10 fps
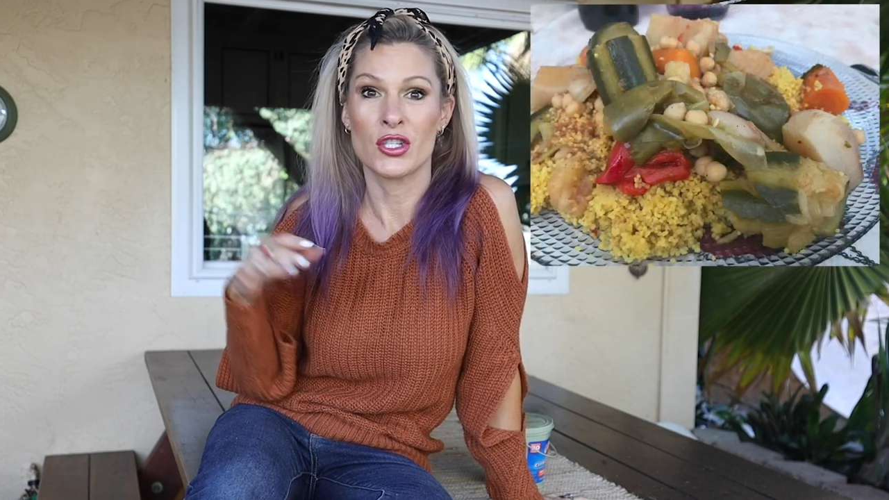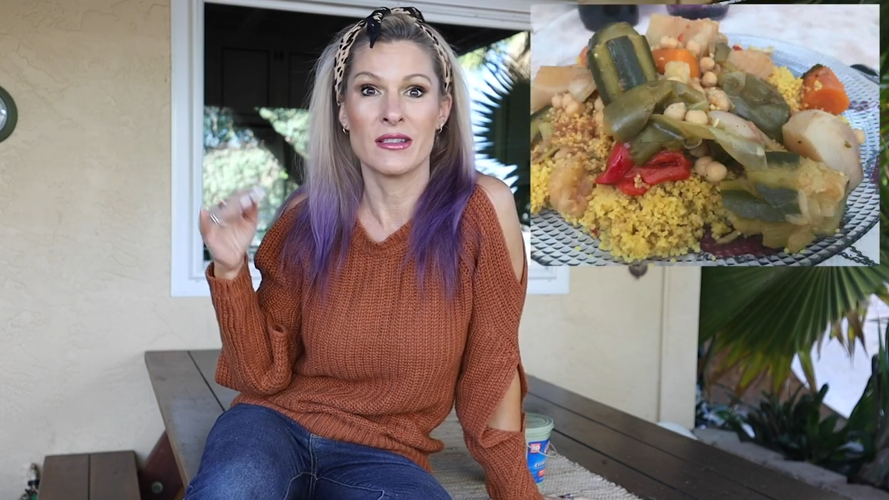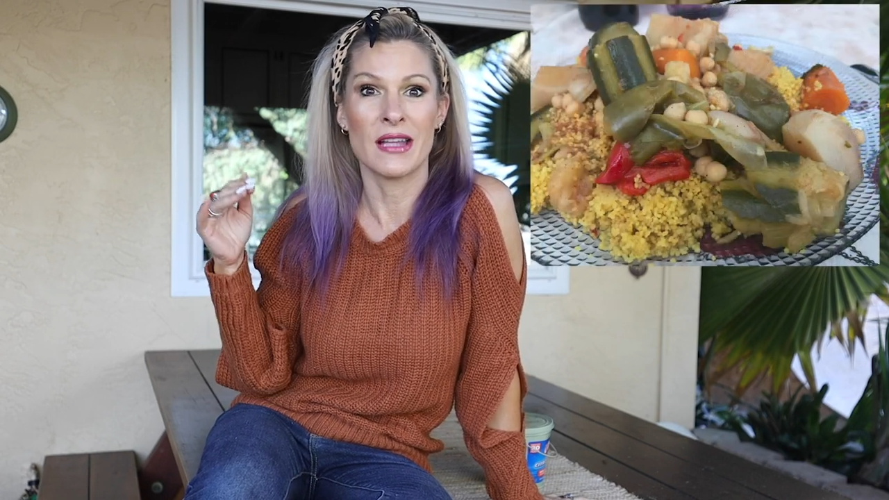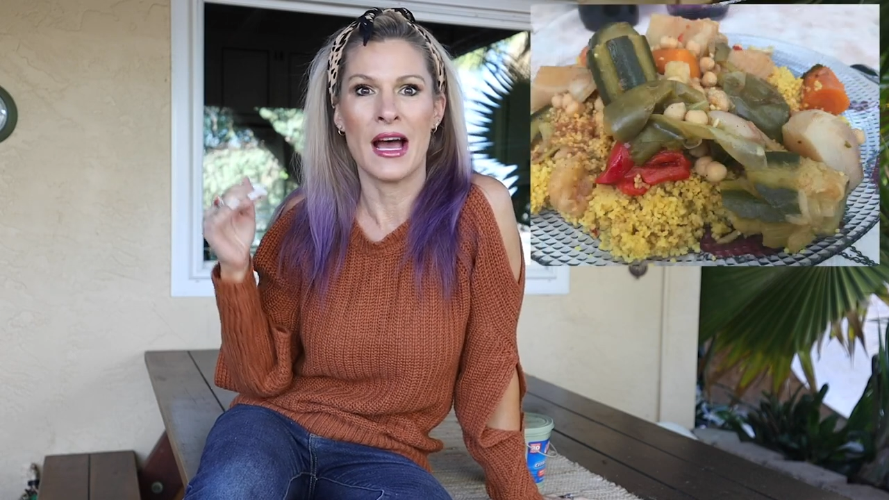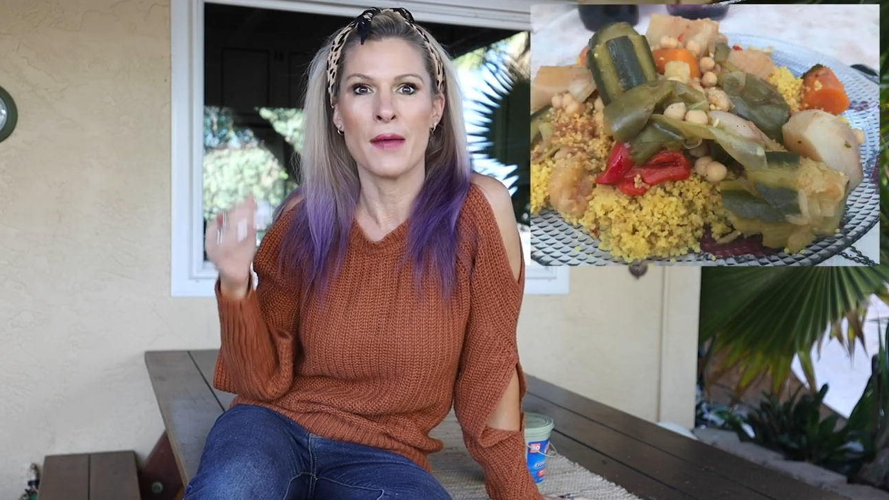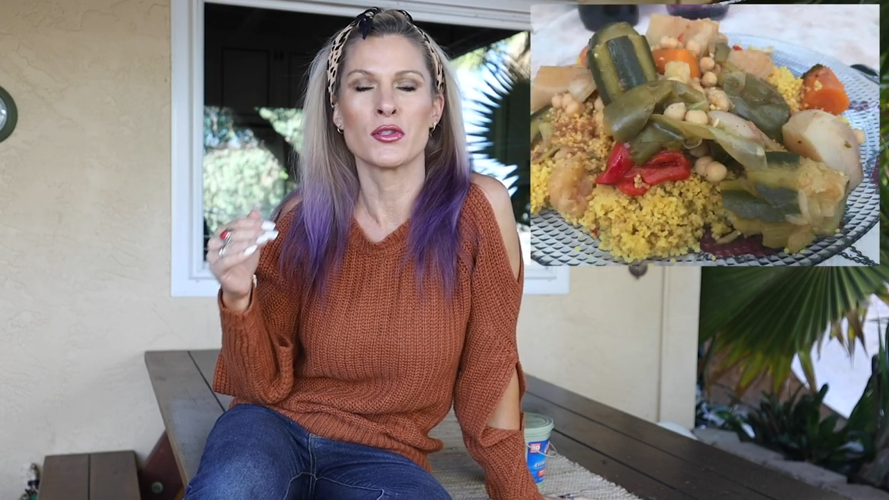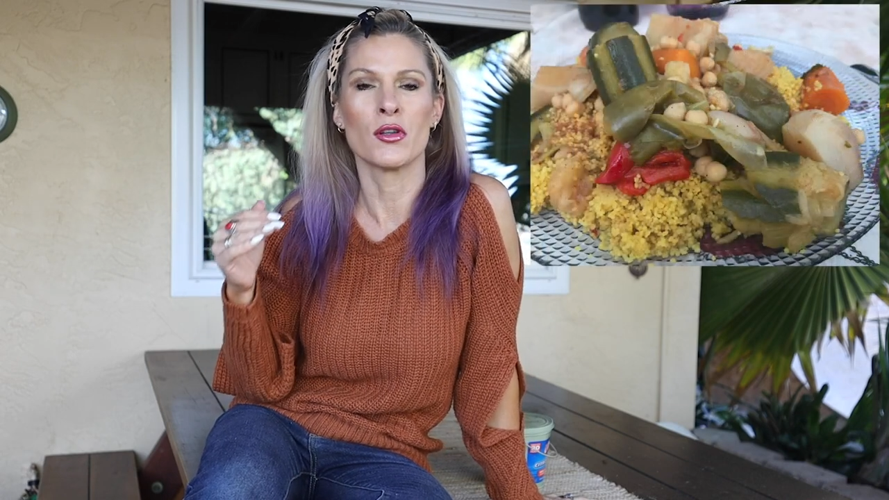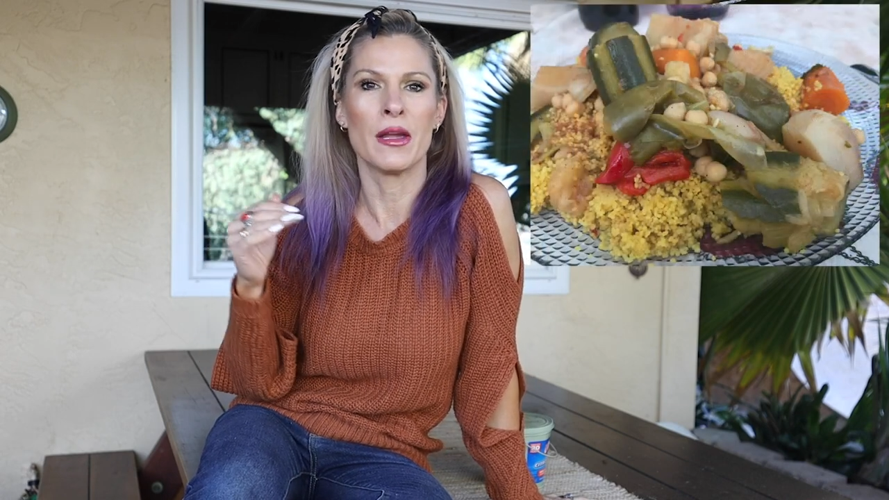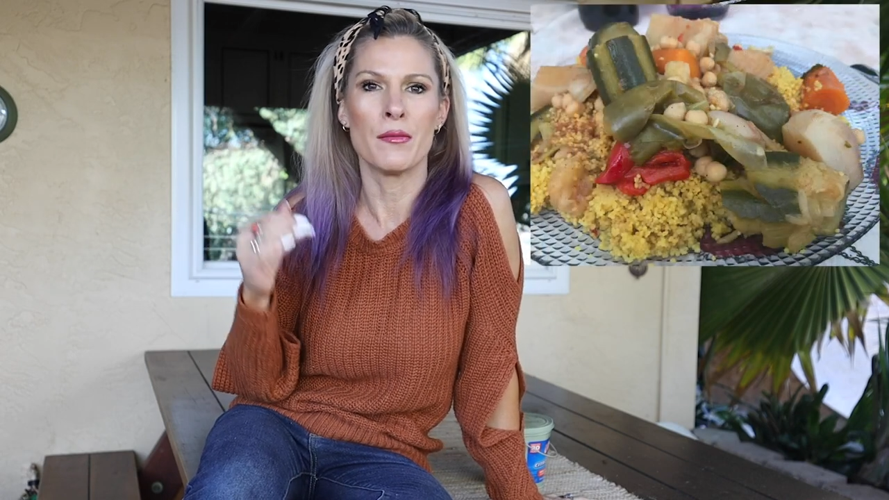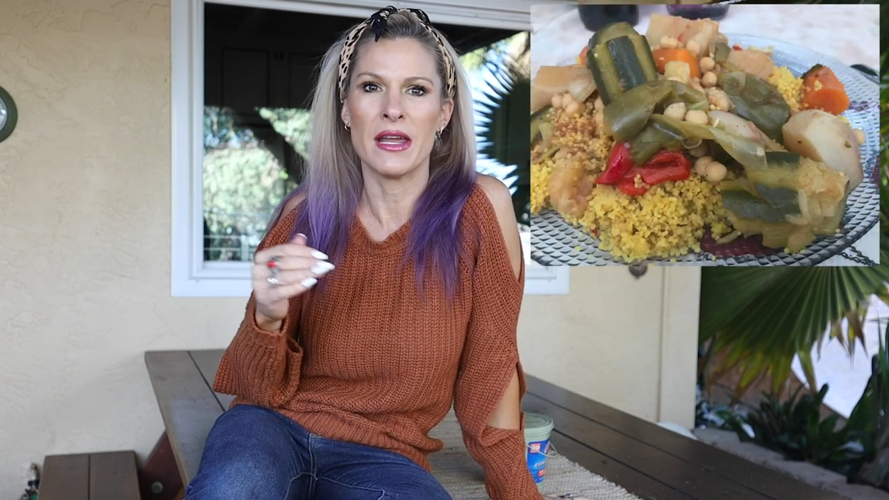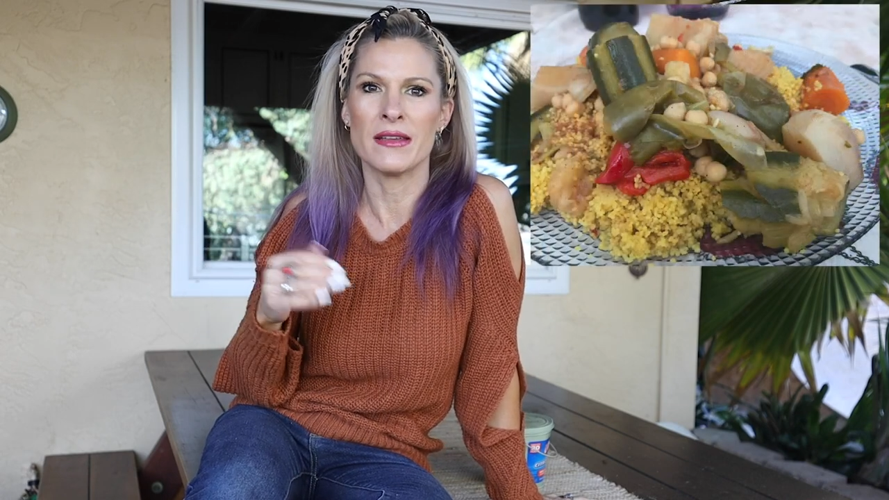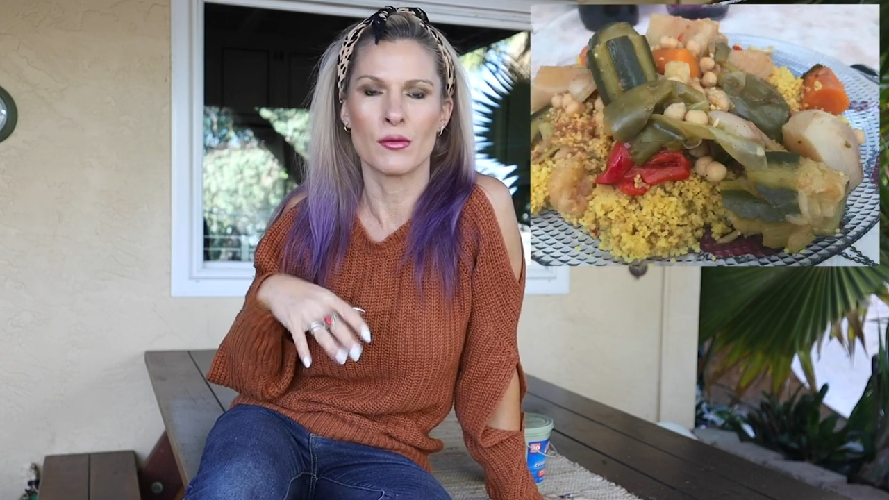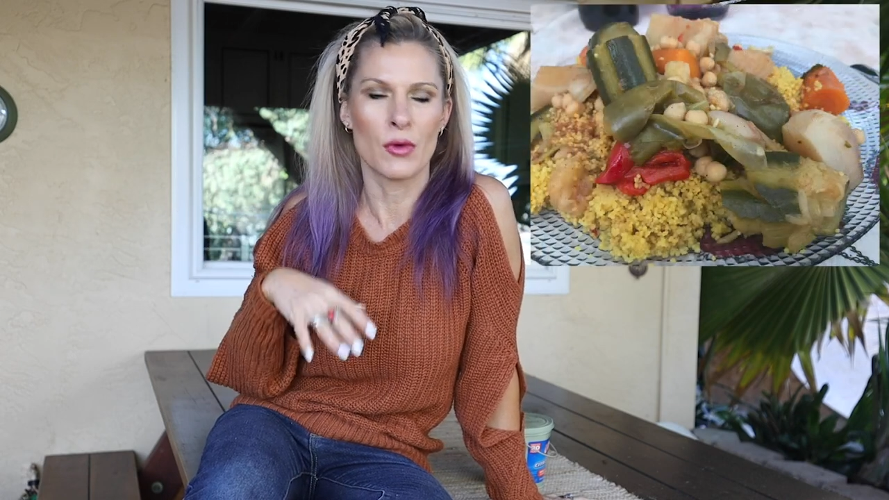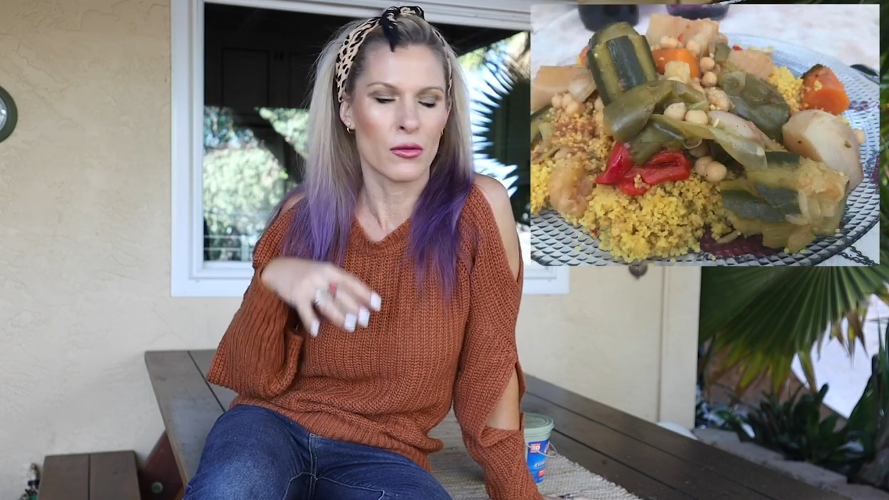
She's absolutely amazing,